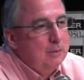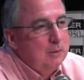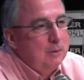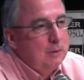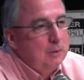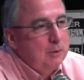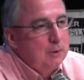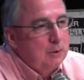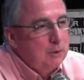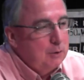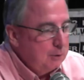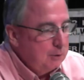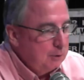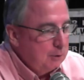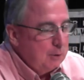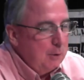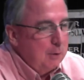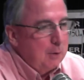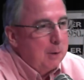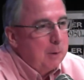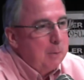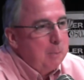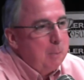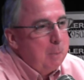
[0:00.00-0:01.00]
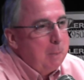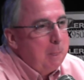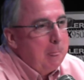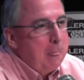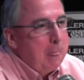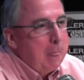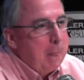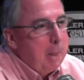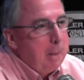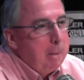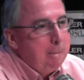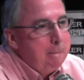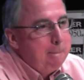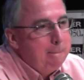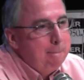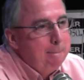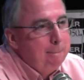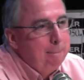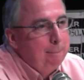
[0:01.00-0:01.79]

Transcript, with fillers: One, I want to ask about your opponent's.